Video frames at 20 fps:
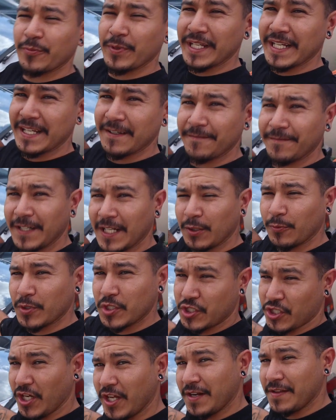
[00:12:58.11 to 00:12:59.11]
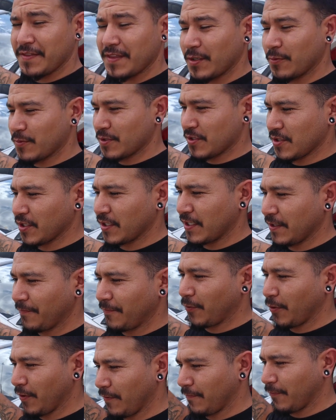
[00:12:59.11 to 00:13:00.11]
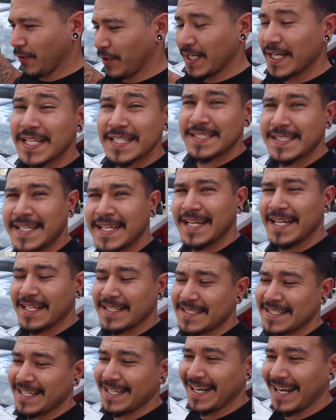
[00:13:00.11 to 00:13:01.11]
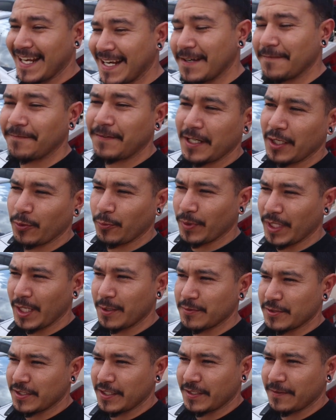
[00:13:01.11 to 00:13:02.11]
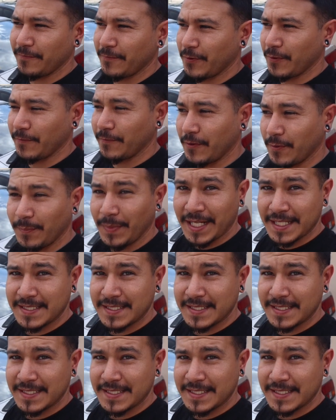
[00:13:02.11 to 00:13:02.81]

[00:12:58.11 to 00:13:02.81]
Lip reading: we didn't find what Jonathan was looking for his ZX, and I didn't find what I was looking for my